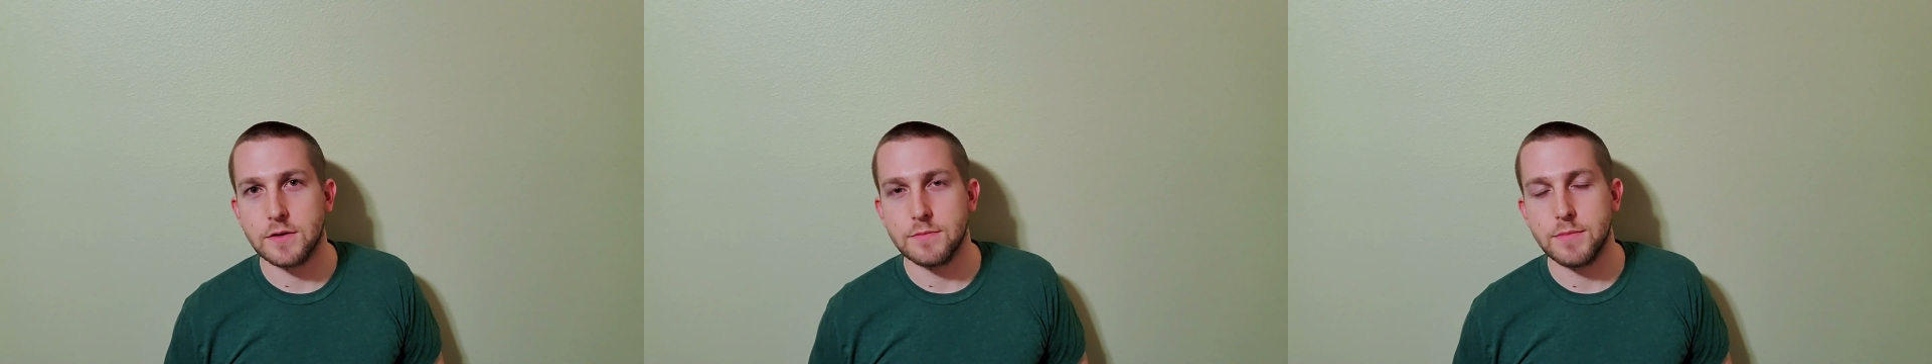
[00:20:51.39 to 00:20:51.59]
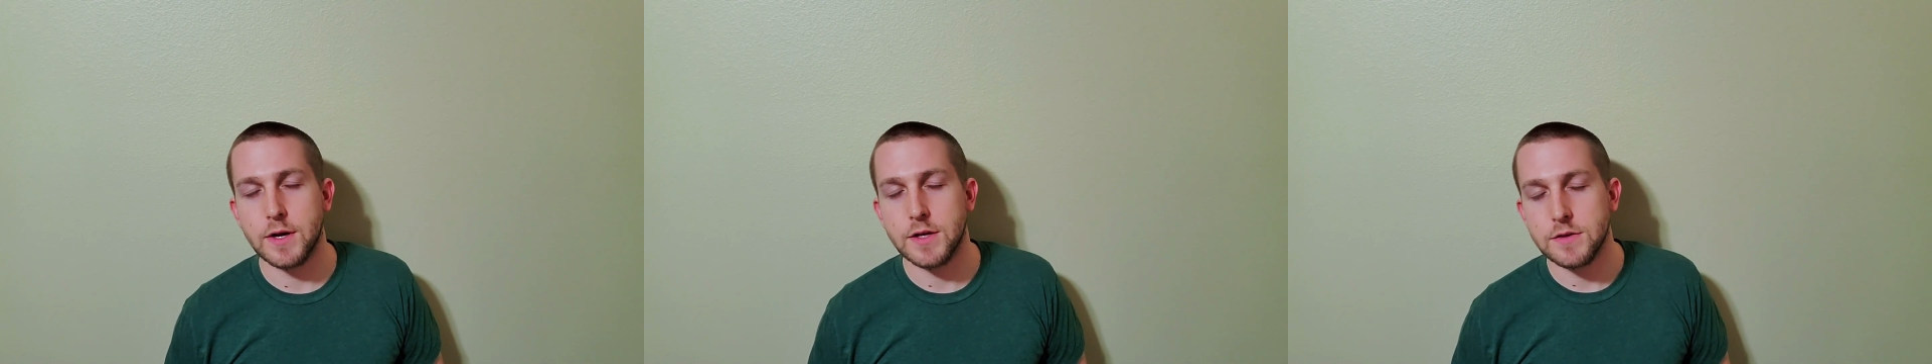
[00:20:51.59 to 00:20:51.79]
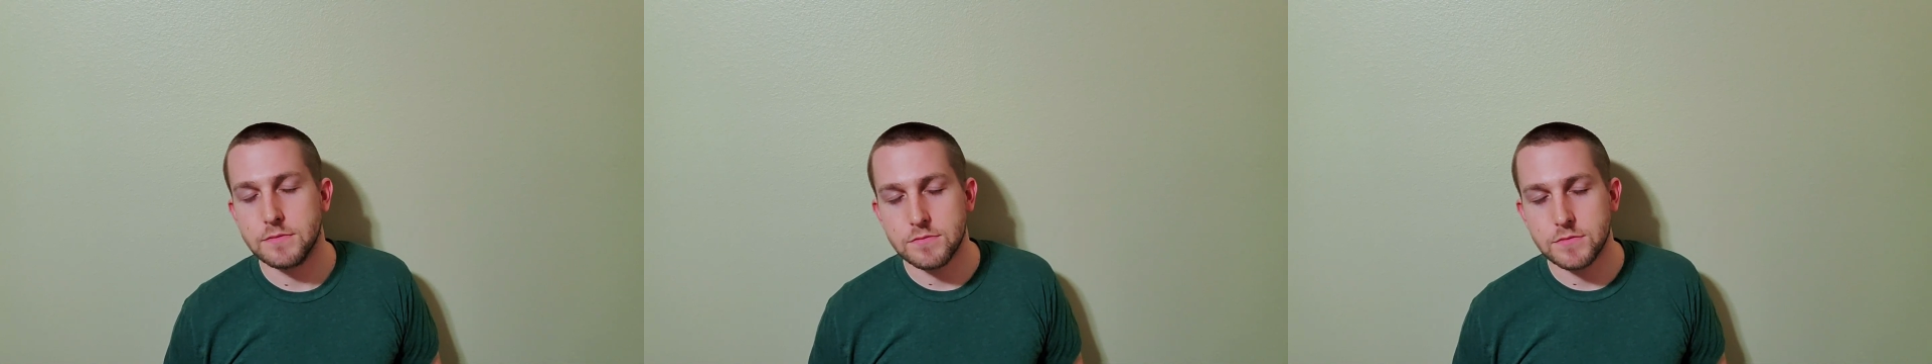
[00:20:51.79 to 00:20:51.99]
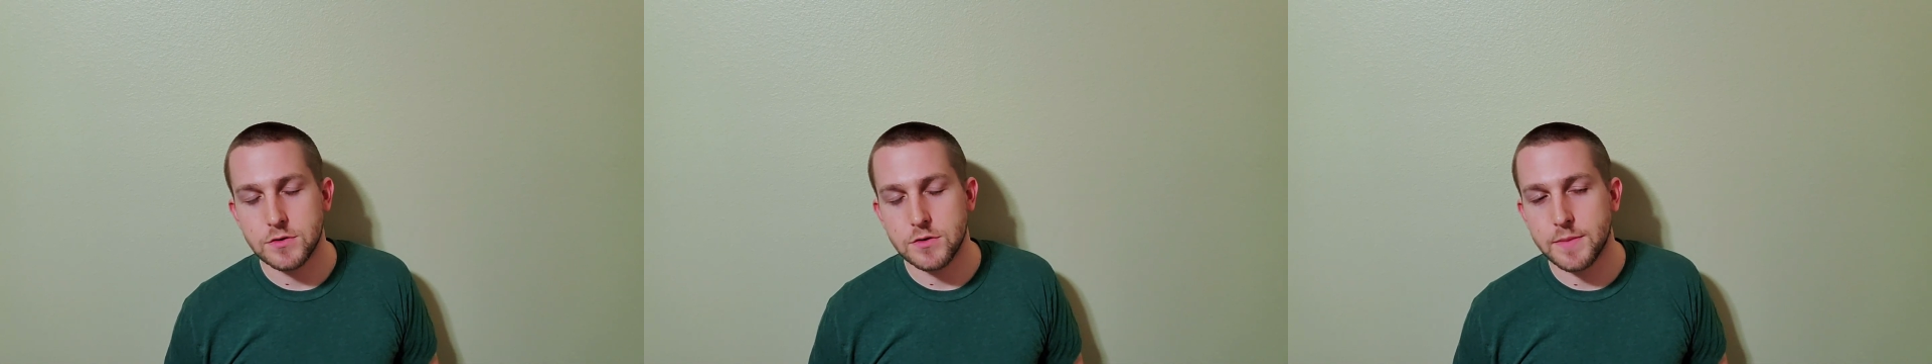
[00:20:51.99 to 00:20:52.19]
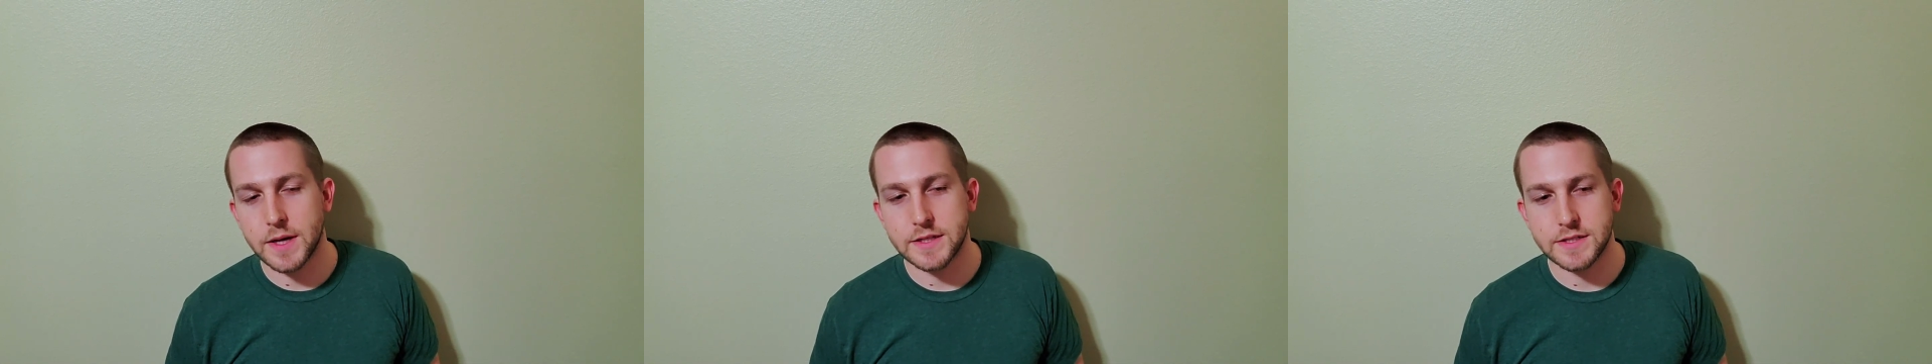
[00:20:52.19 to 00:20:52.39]
but you
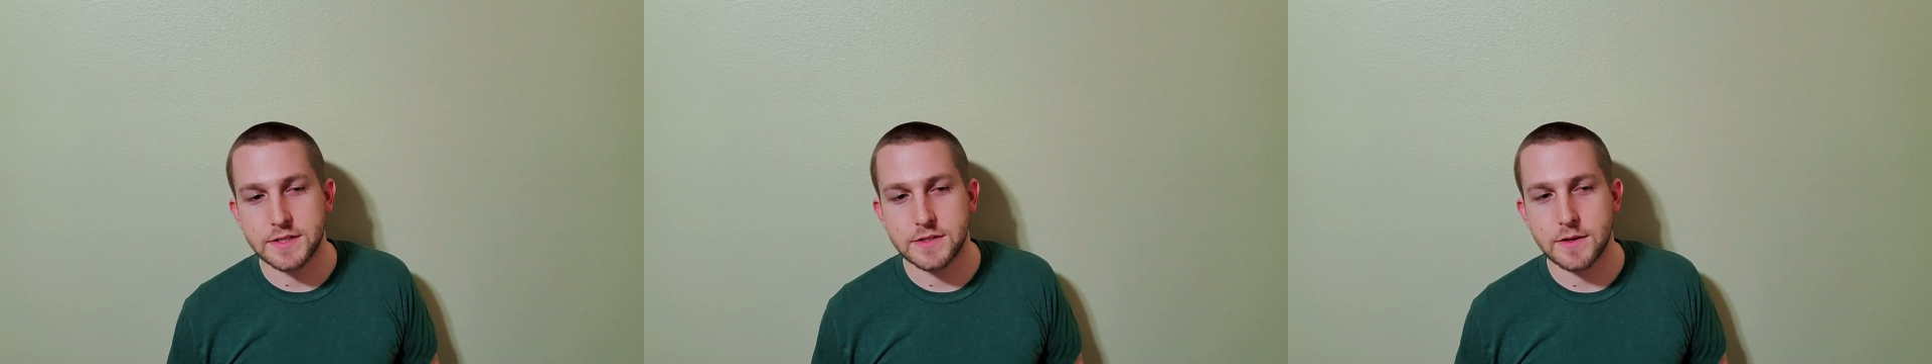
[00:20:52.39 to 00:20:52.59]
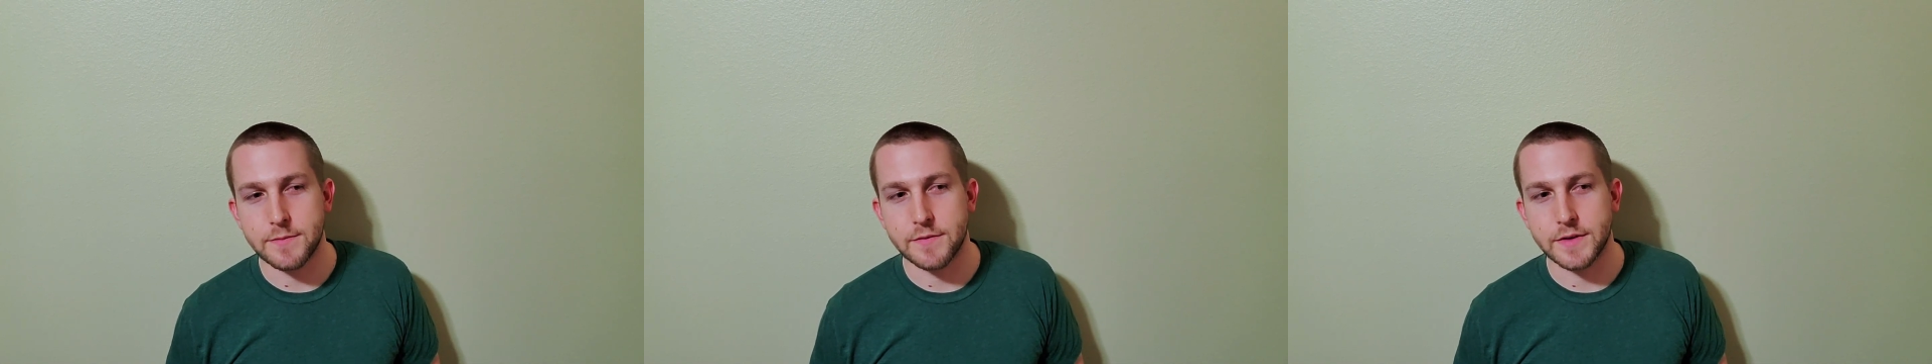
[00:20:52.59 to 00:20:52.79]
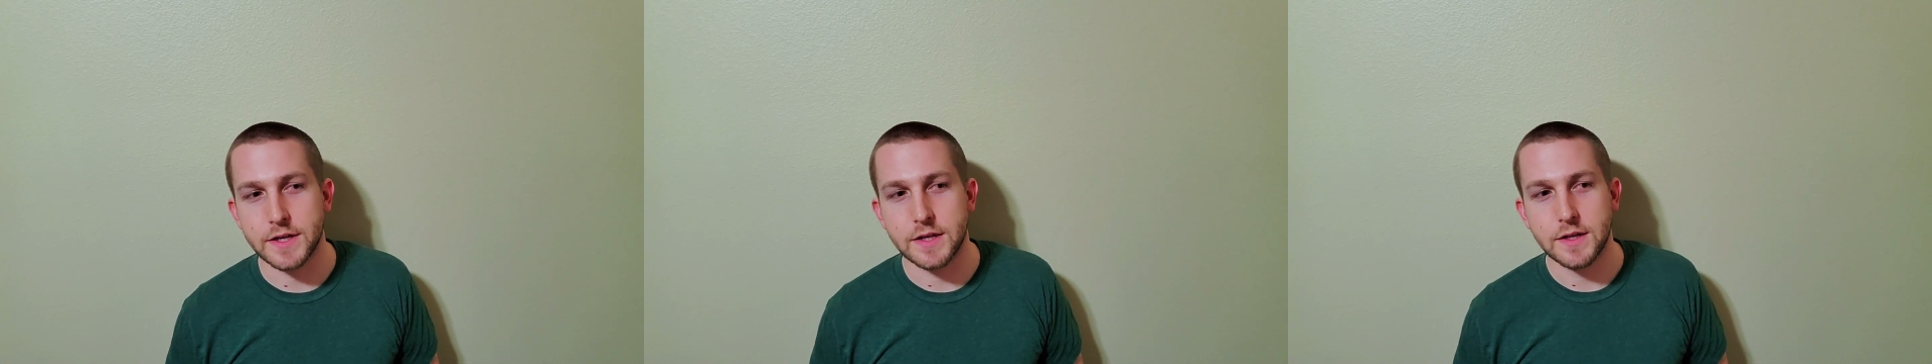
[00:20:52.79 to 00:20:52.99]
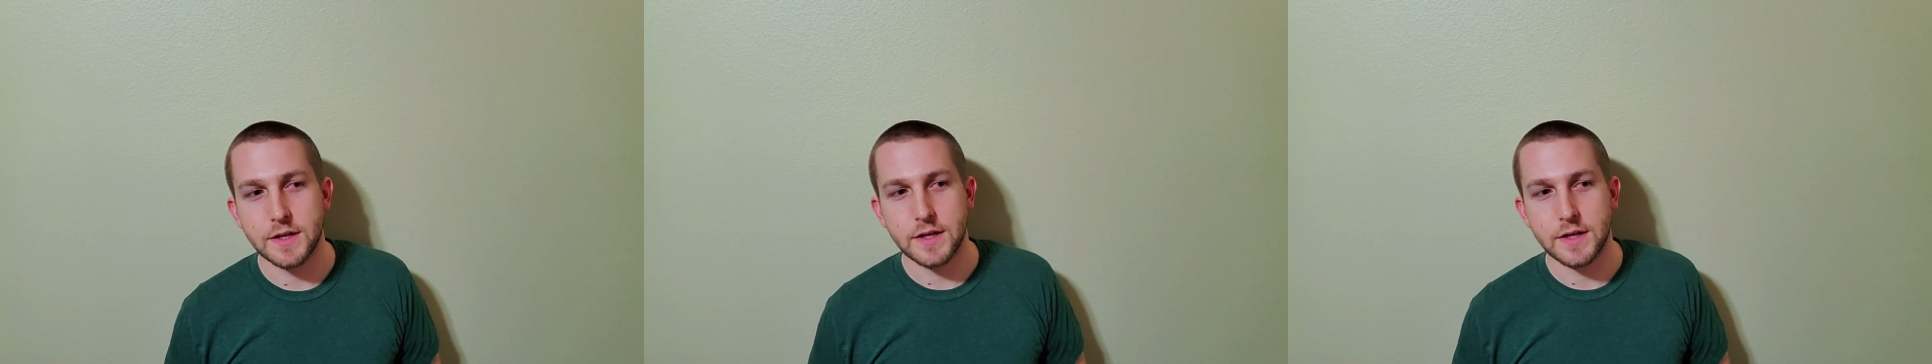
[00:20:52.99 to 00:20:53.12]
might see some of it.